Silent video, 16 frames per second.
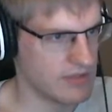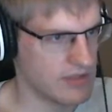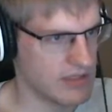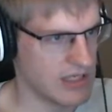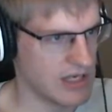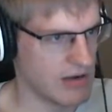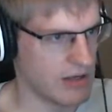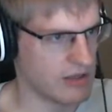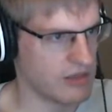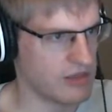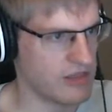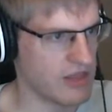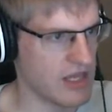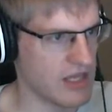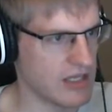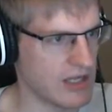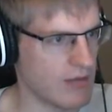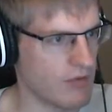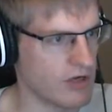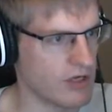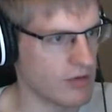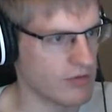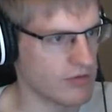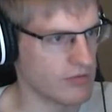I think I want to
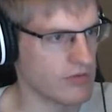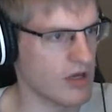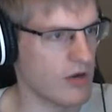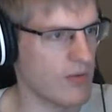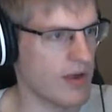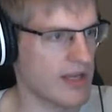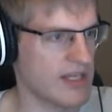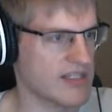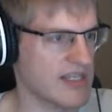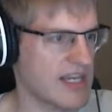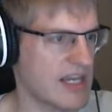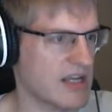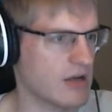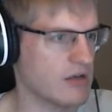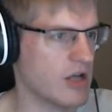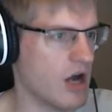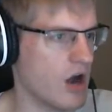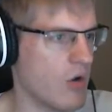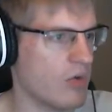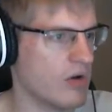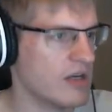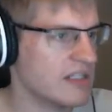go through. No, I guess I can't go. No.